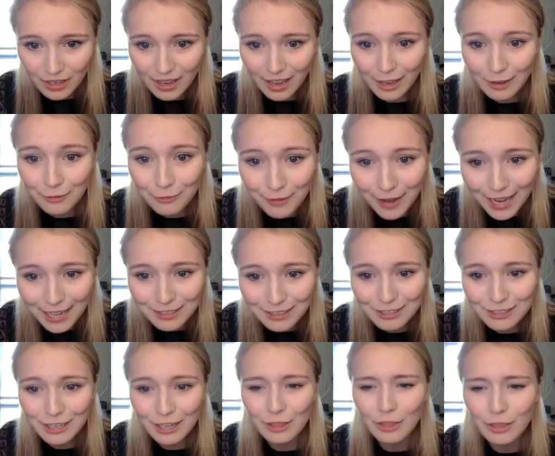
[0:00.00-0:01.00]

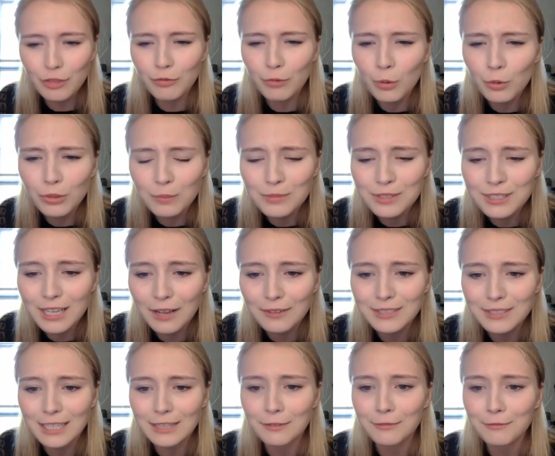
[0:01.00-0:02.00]
advanced and threw
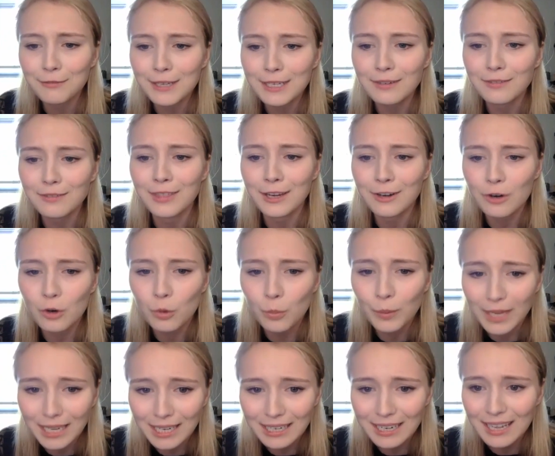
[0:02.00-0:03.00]
themselves at the feet of their
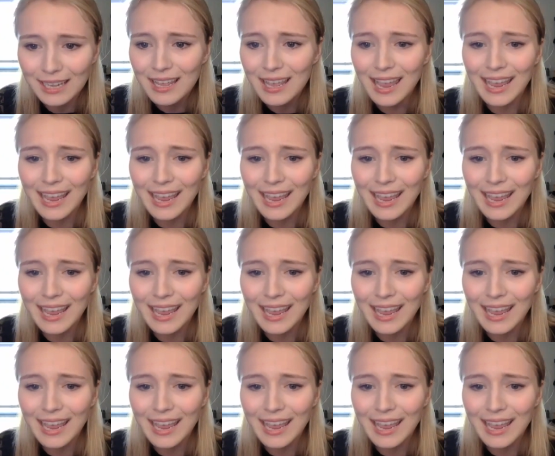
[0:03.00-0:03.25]
queen